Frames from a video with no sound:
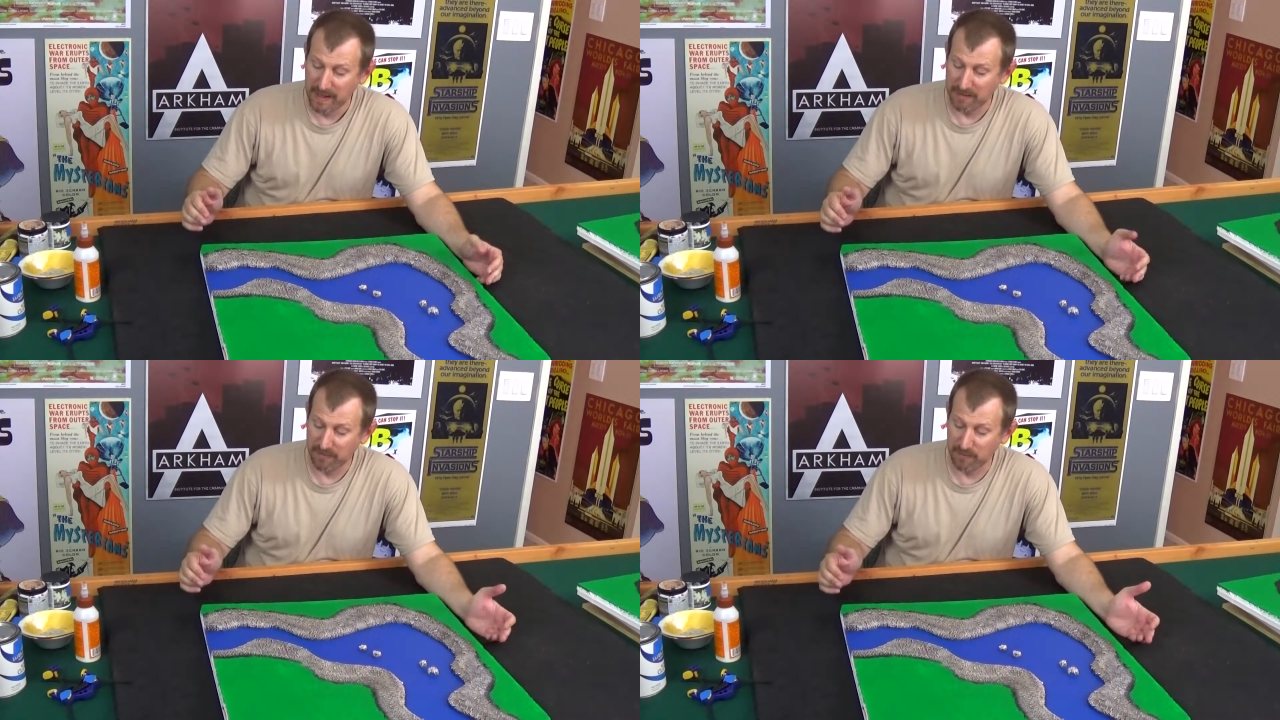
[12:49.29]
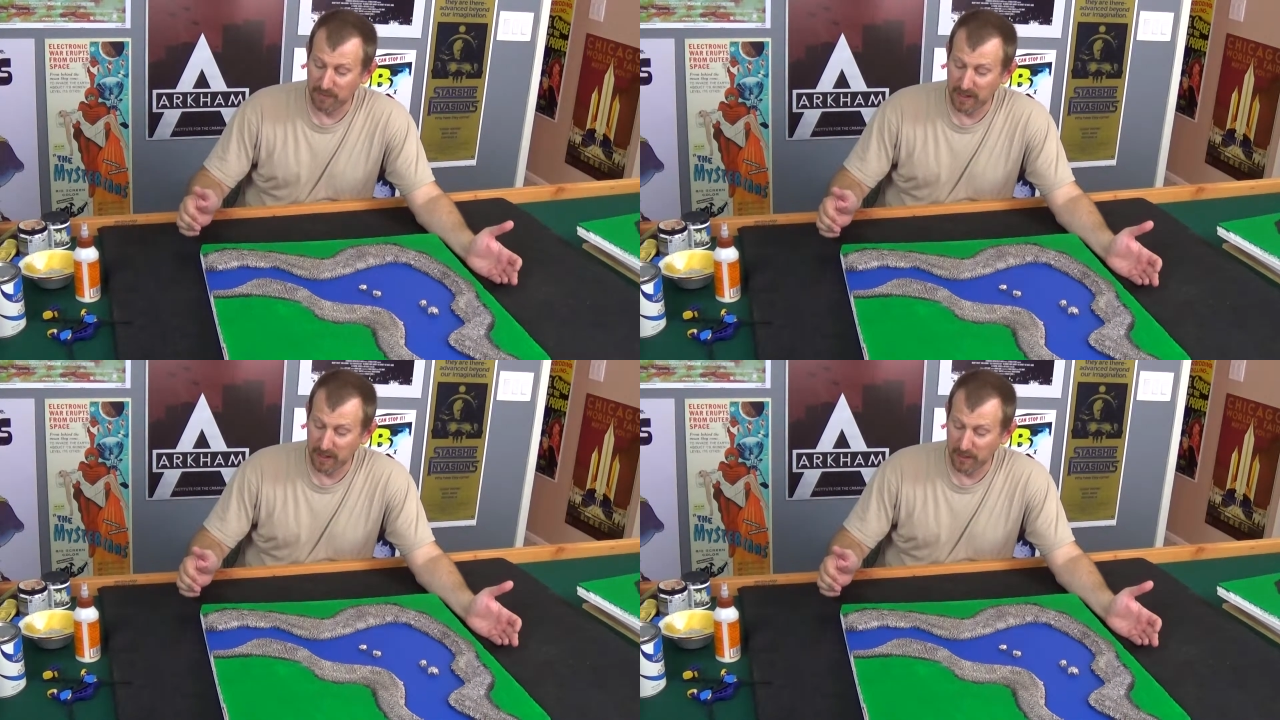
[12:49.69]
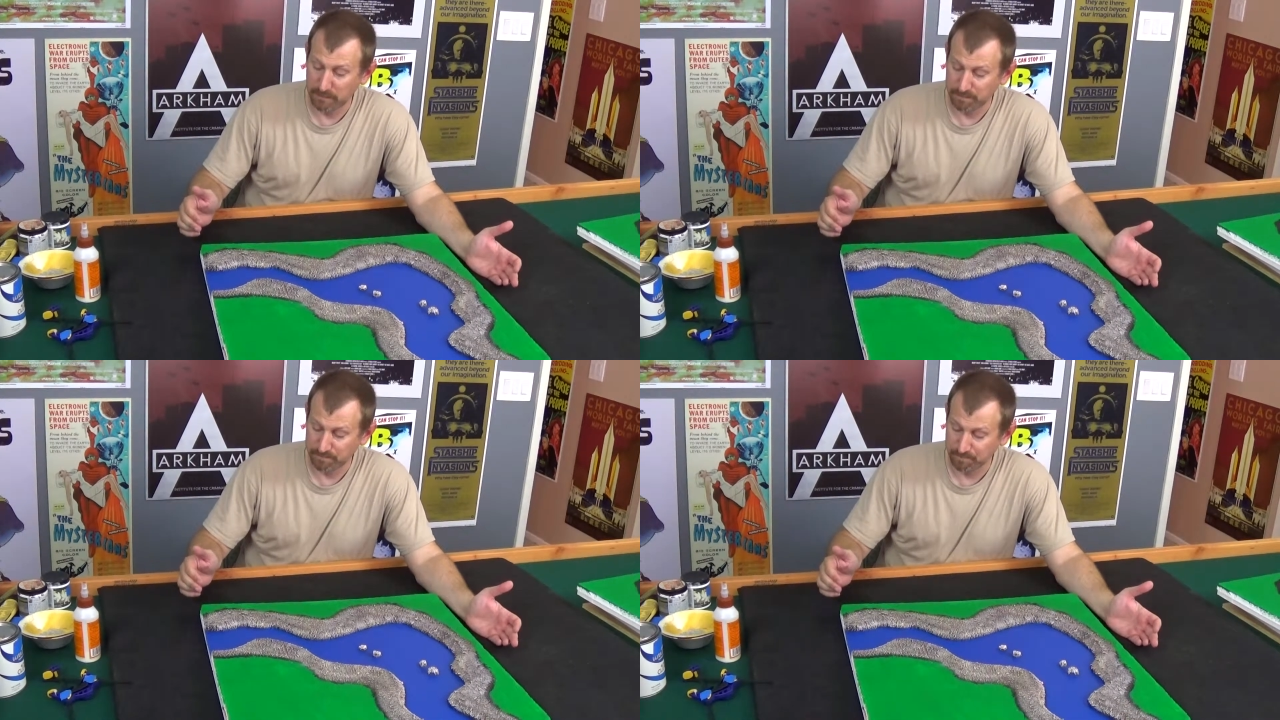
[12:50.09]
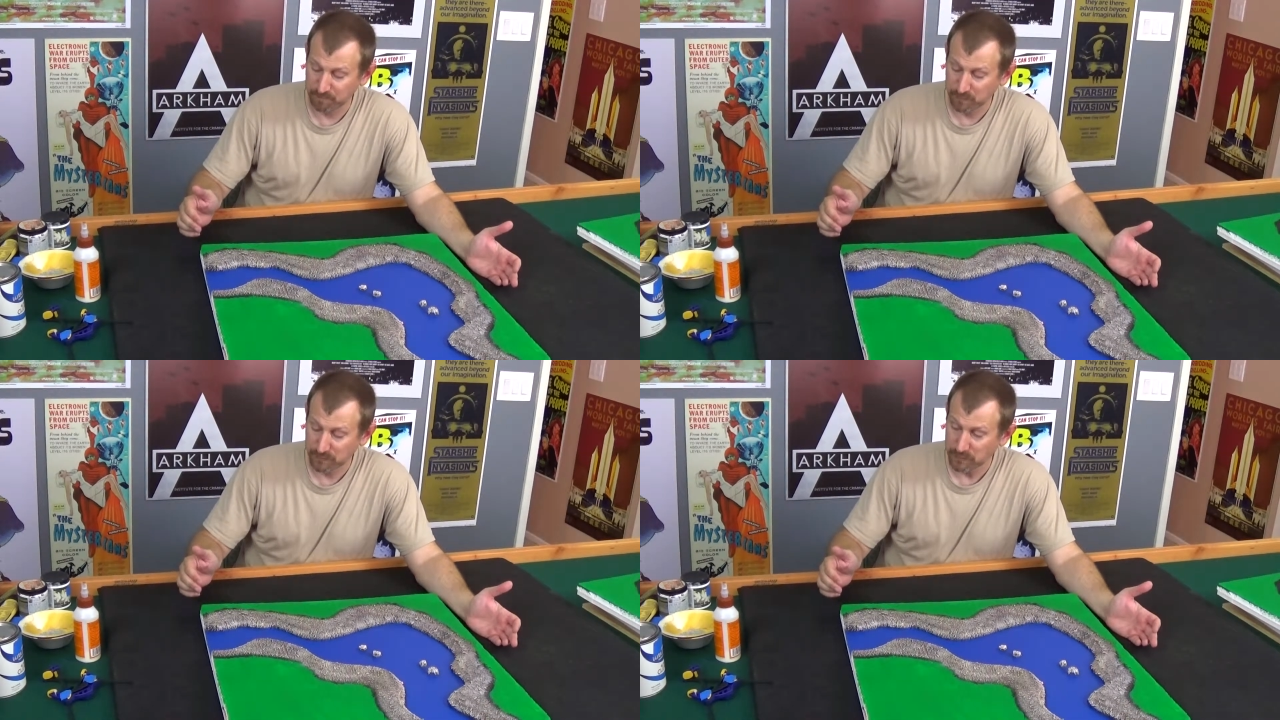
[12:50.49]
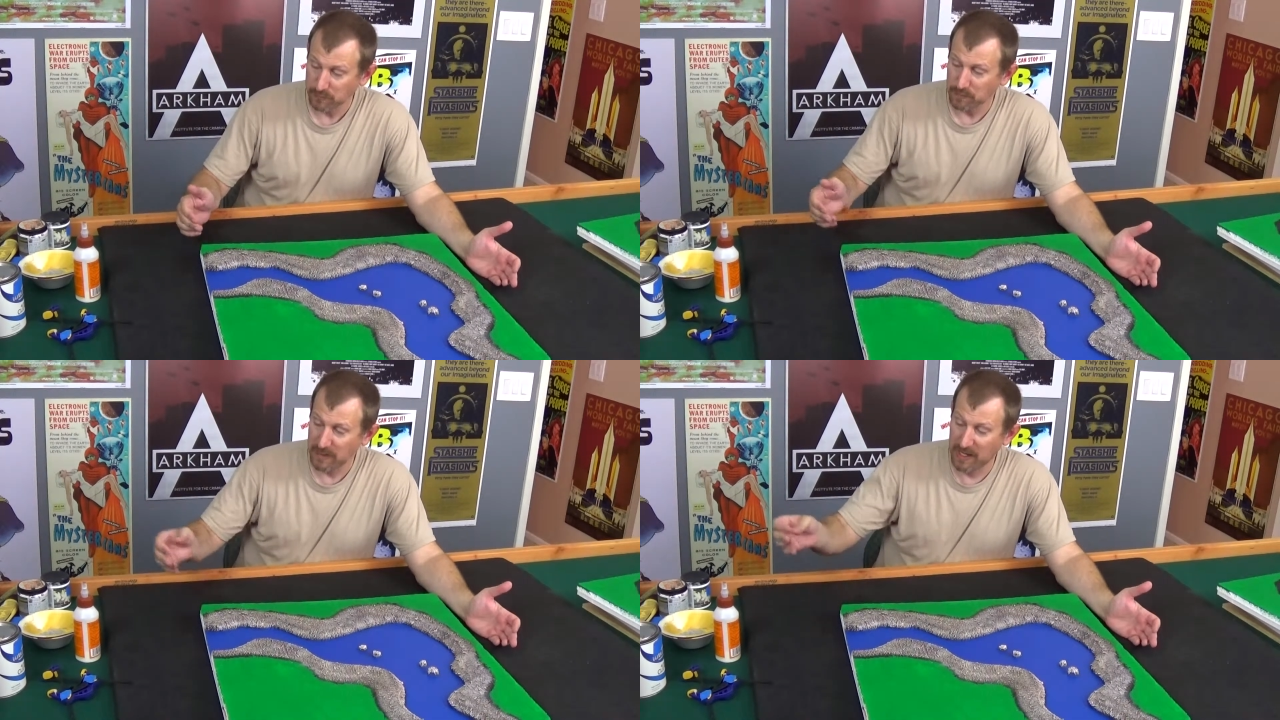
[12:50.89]
And from there,
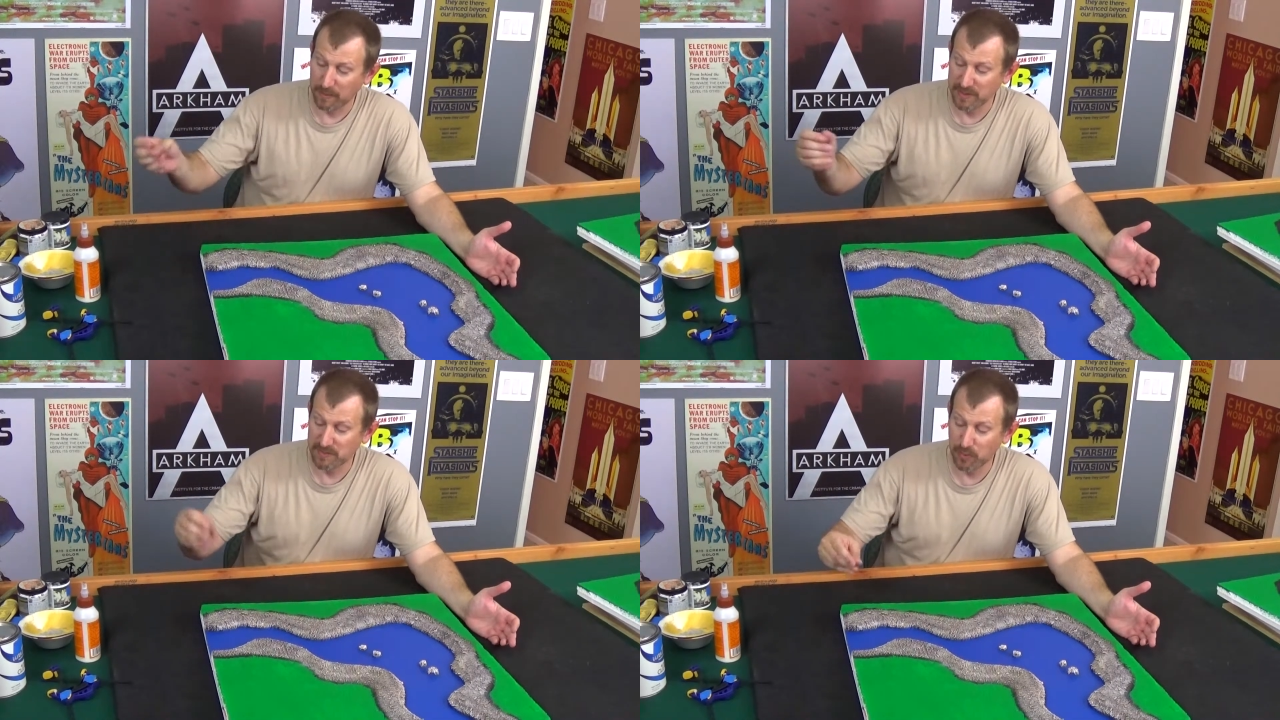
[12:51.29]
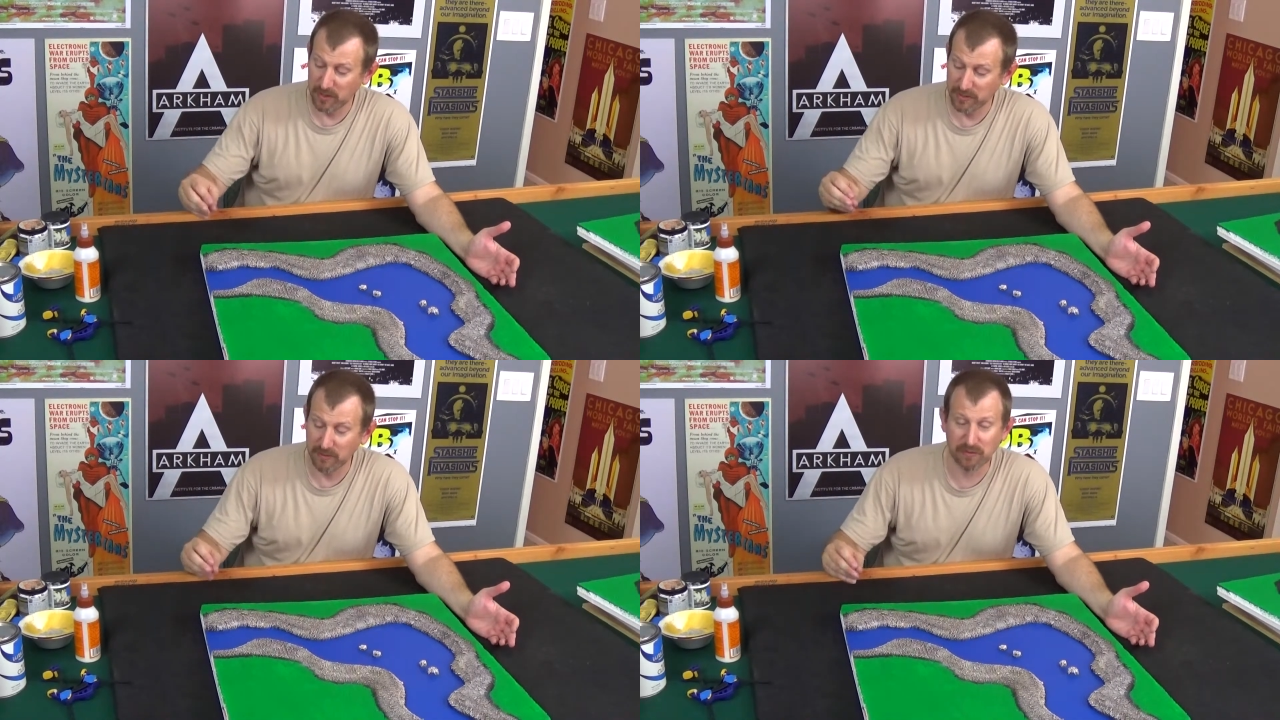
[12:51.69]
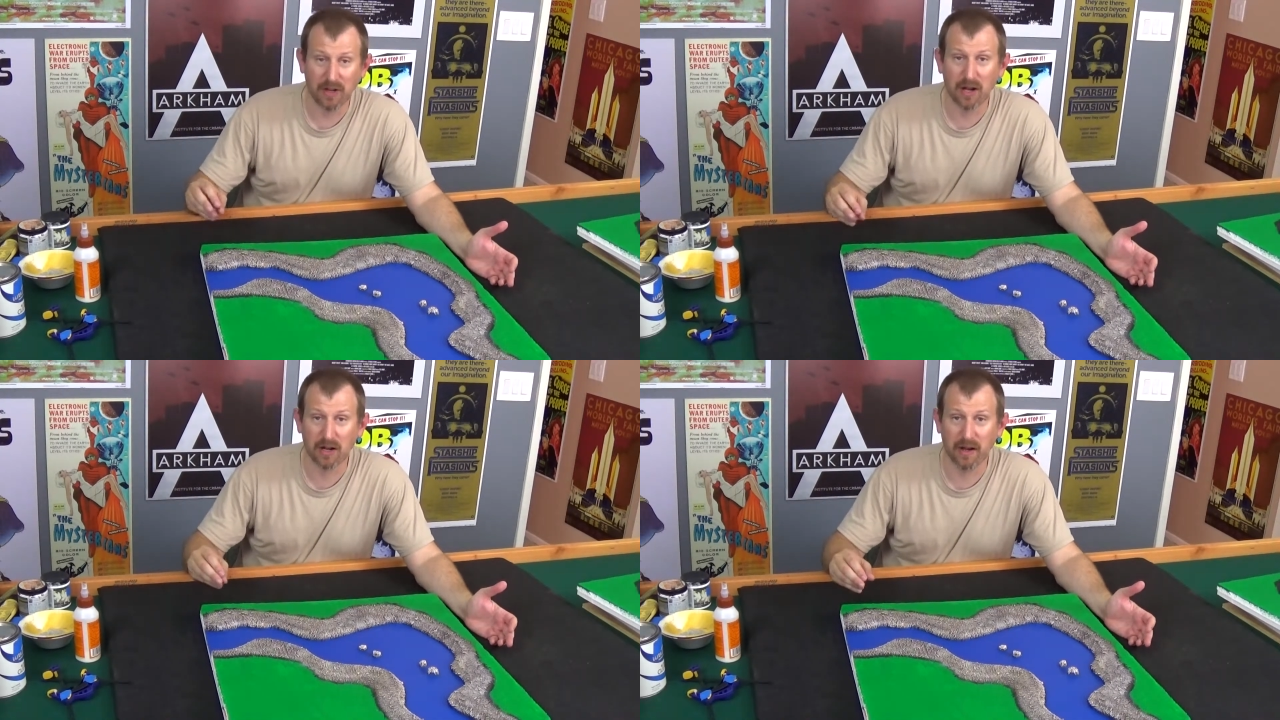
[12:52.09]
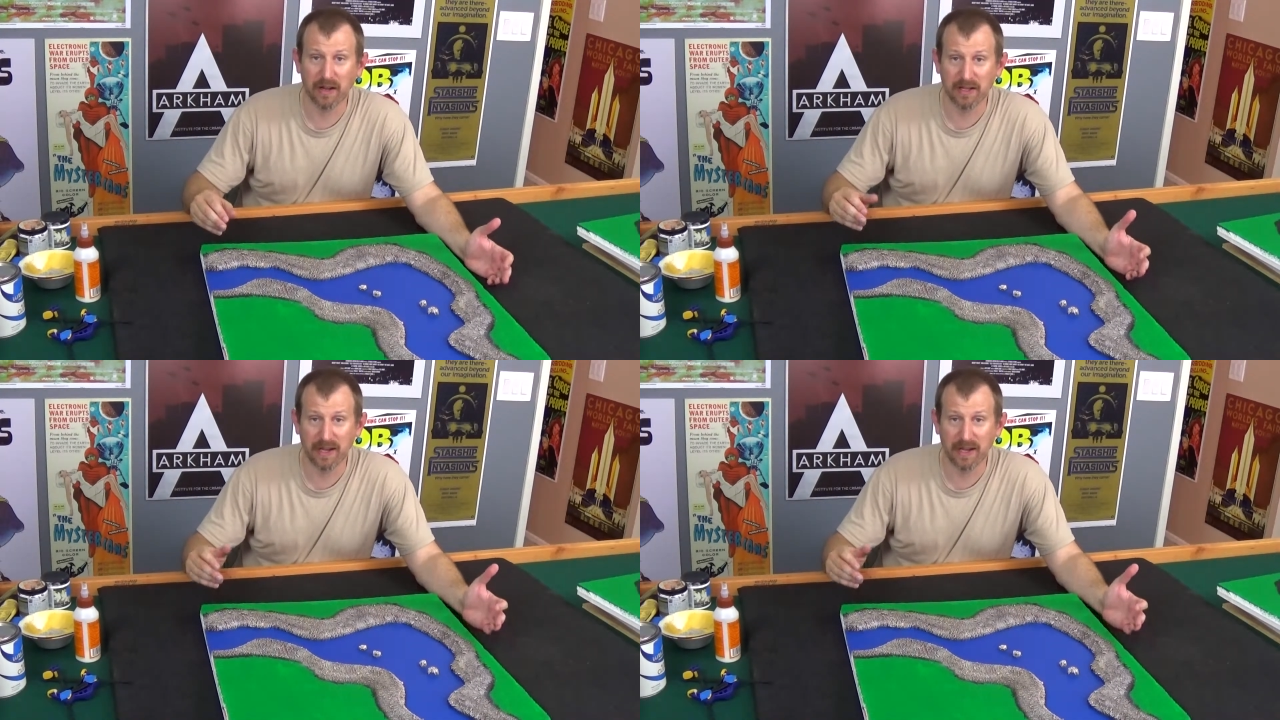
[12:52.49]
I'll be sprinkling the flock on it.